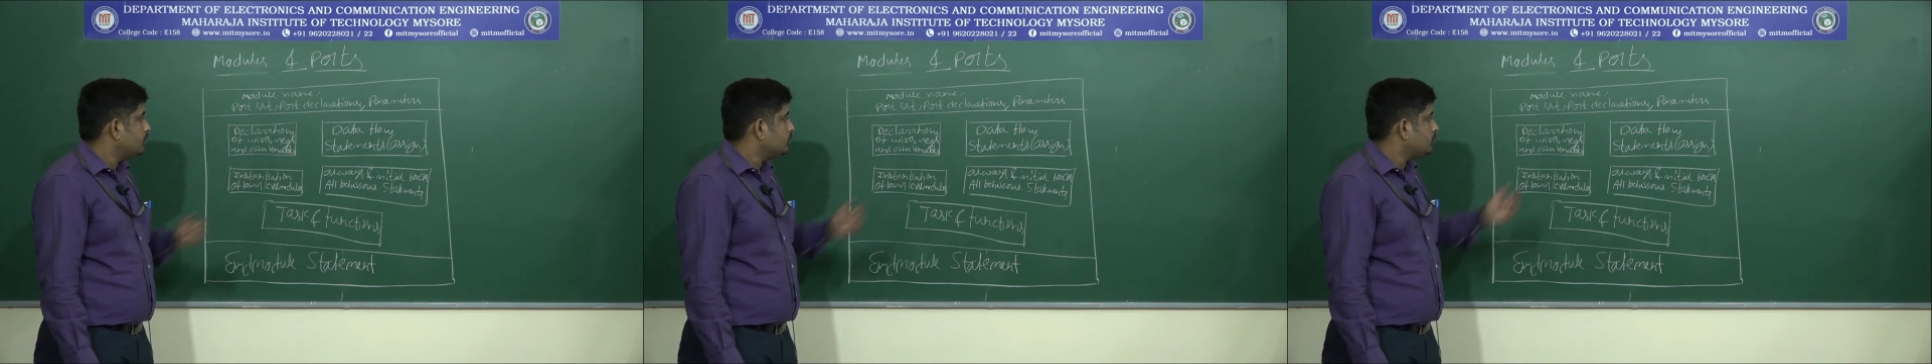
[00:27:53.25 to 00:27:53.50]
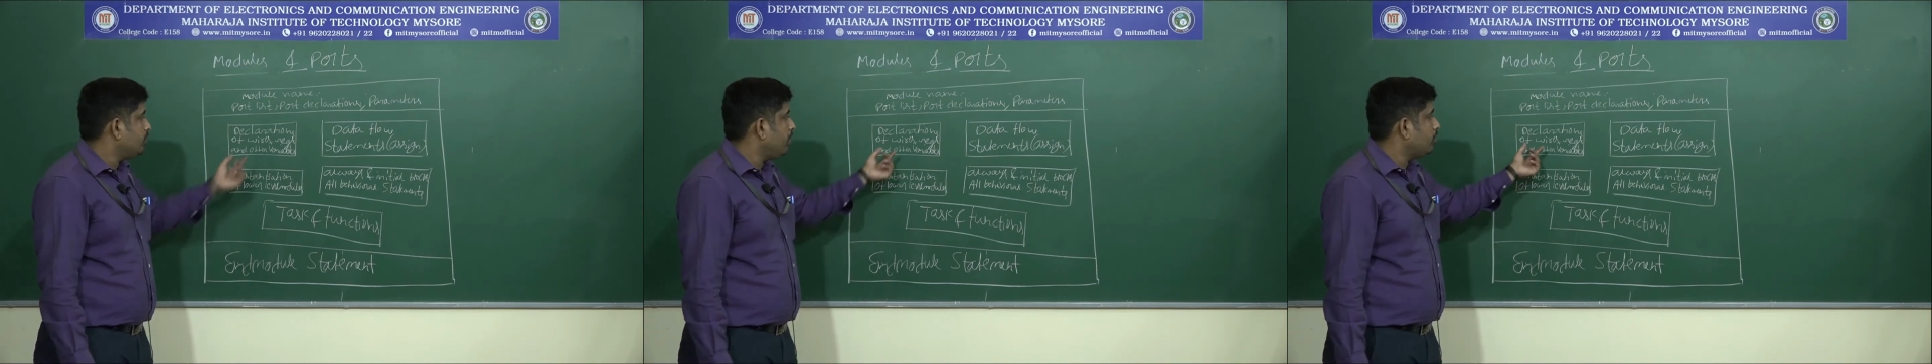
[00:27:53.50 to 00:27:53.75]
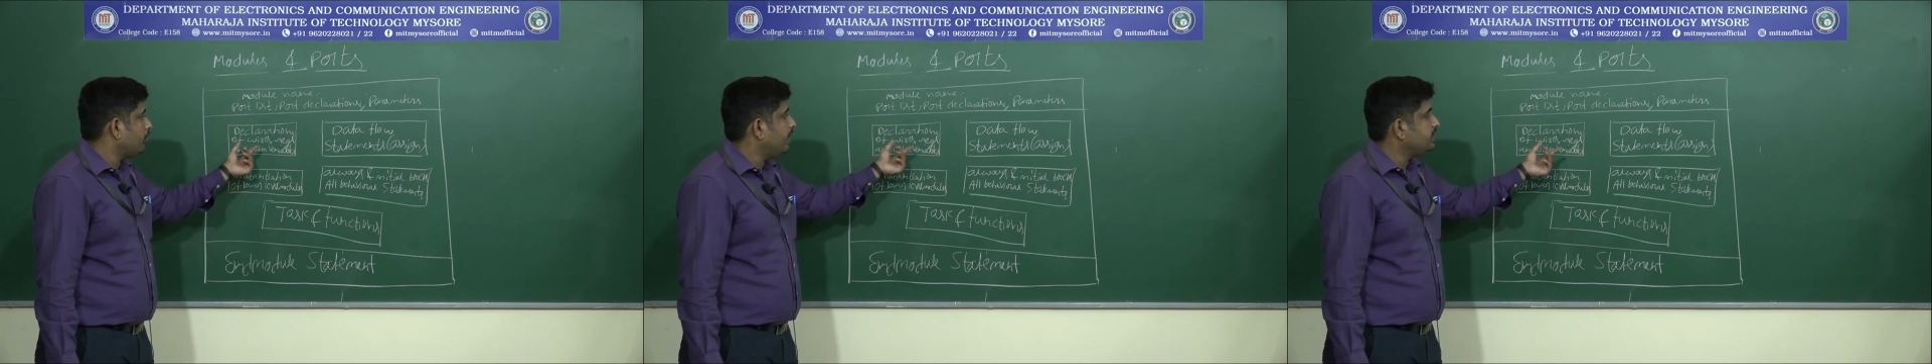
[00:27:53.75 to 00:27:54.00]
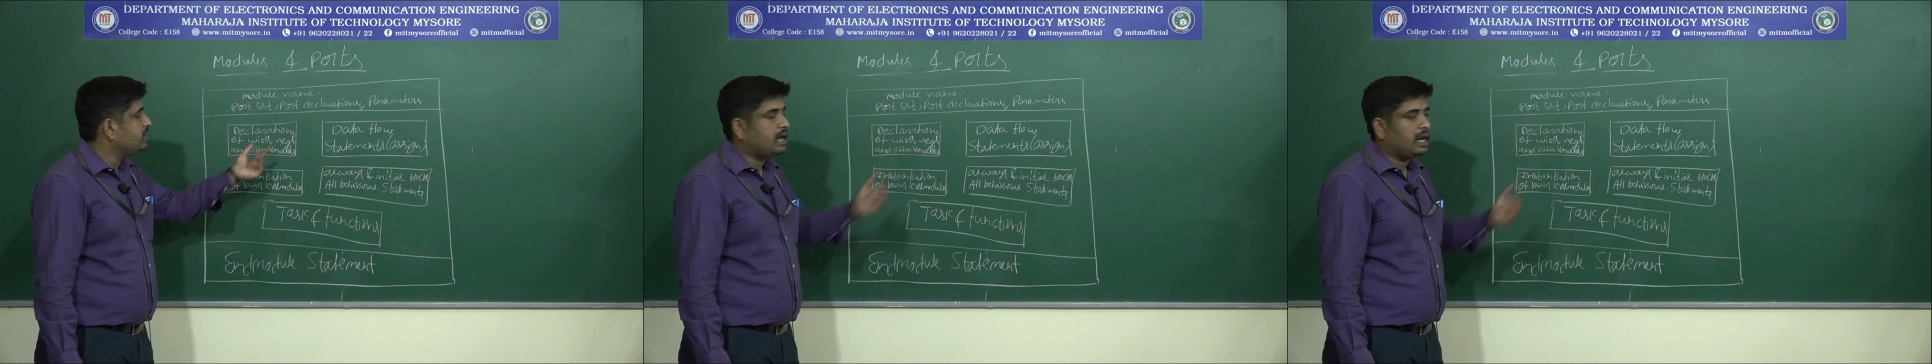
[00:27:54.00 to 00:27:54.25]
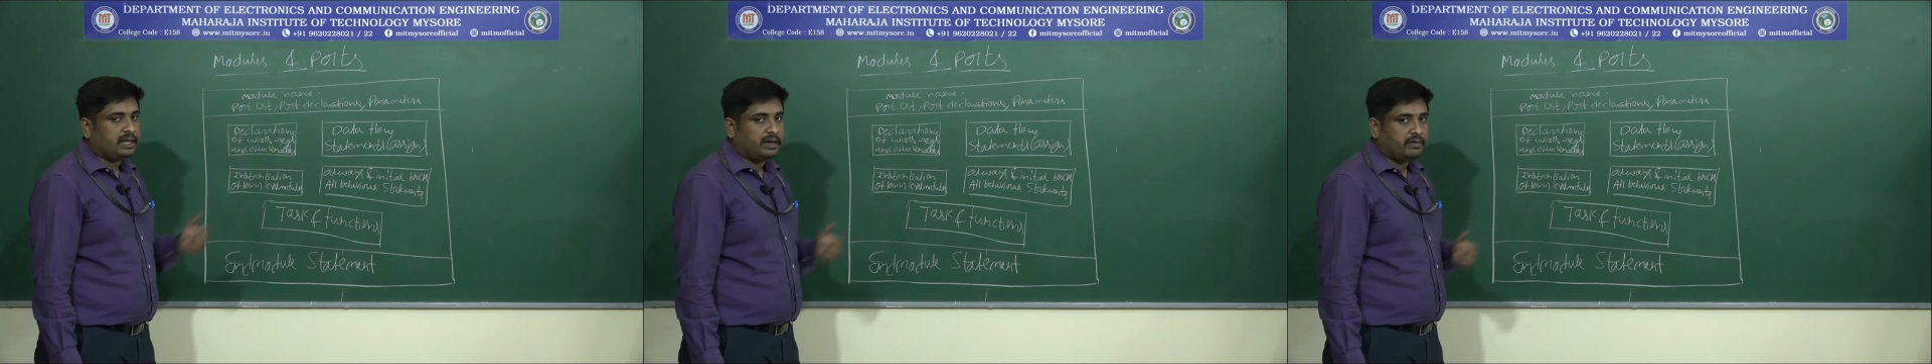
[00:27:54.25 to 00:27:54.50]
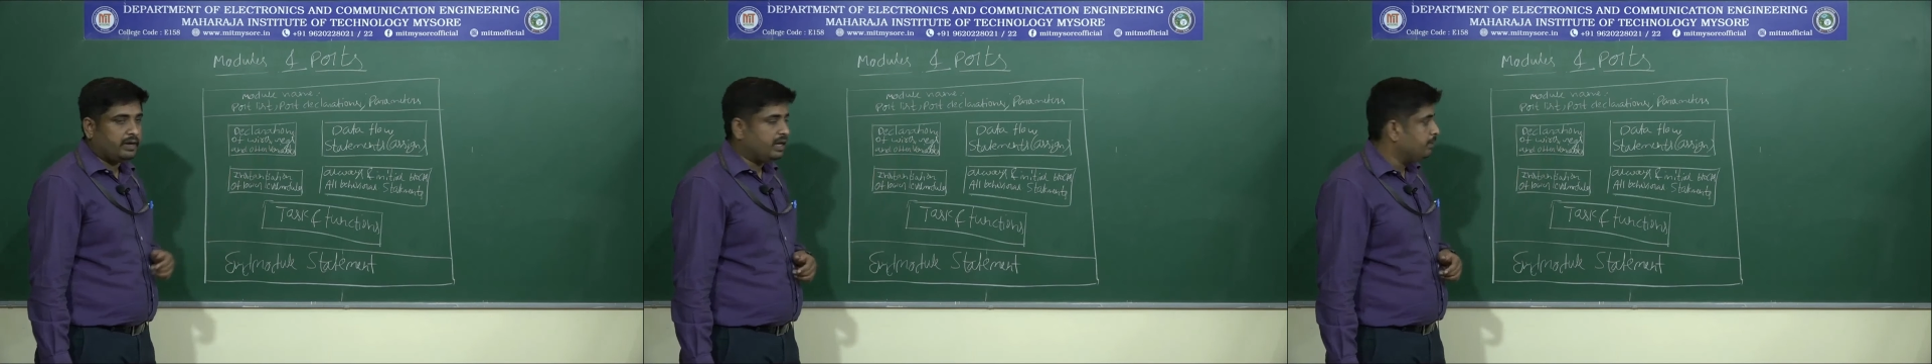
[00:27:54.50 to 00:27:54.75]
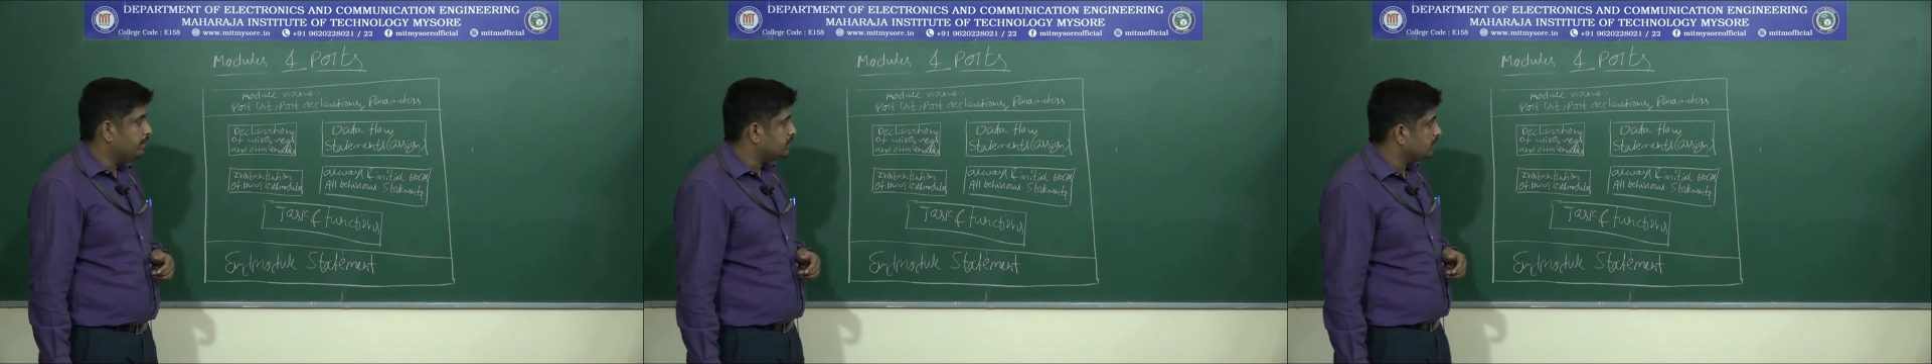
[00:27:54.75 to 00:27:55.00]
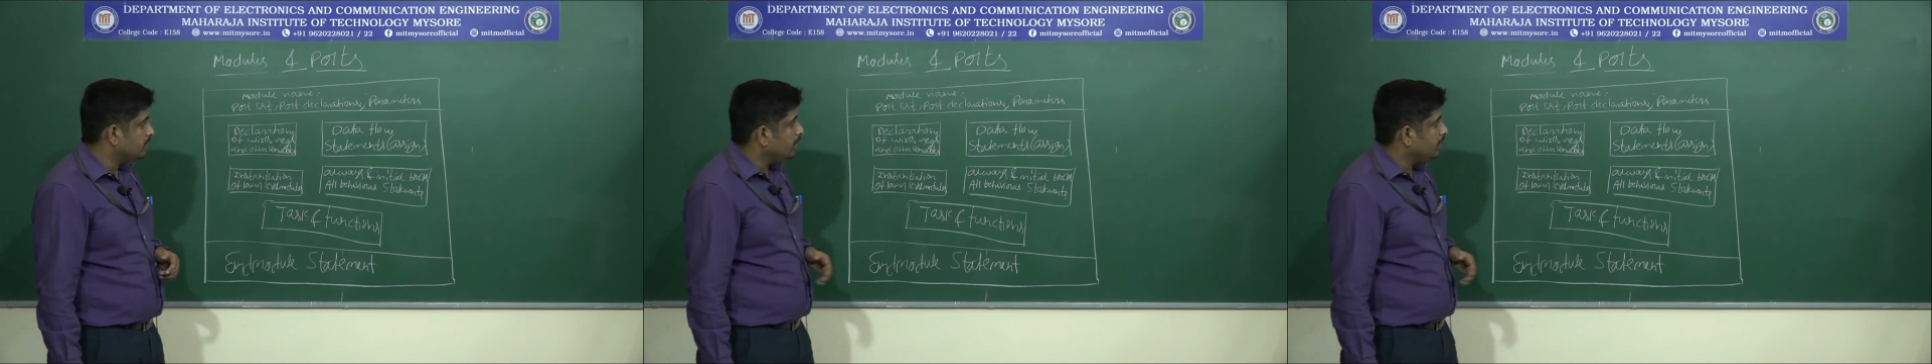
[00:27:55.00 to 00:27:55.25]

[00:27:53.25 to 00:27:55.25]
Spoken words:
so you have to mention other variables.